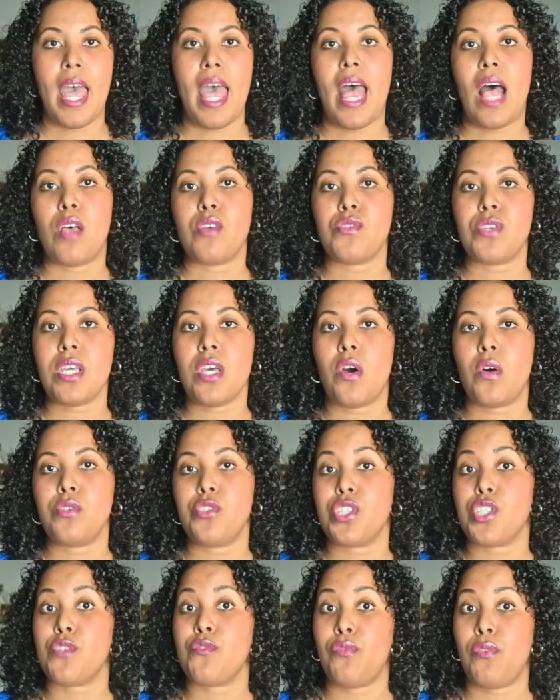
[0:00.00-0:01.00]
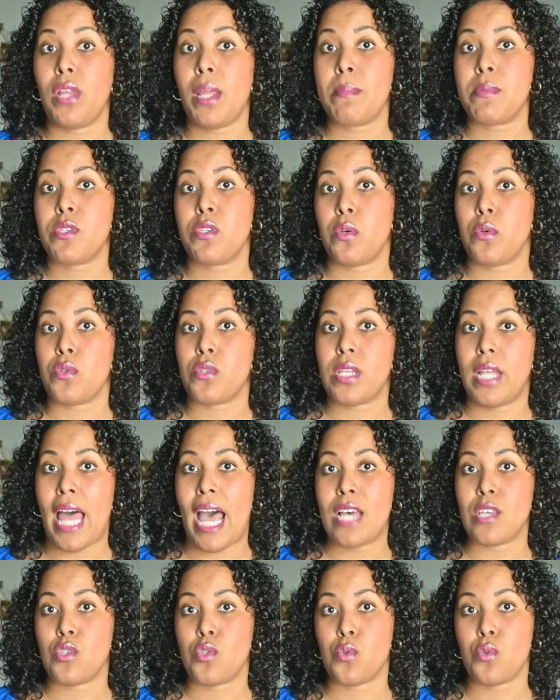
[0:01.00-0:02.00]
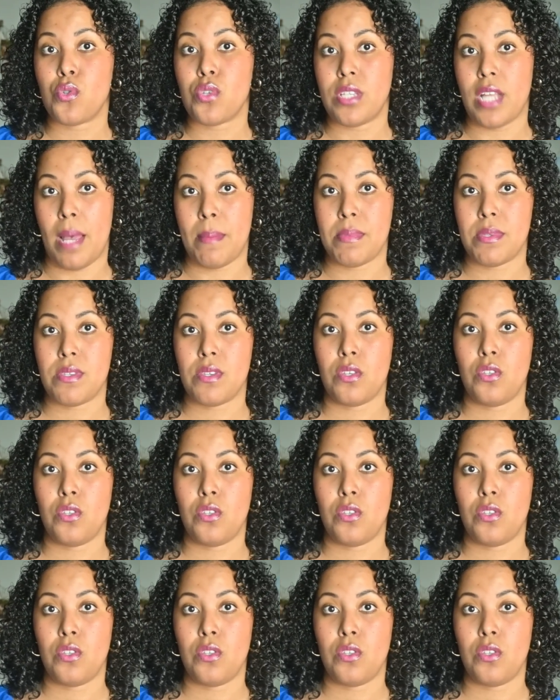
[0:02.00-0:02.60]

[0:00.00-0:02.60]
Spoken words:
LCO just flips those last two steps.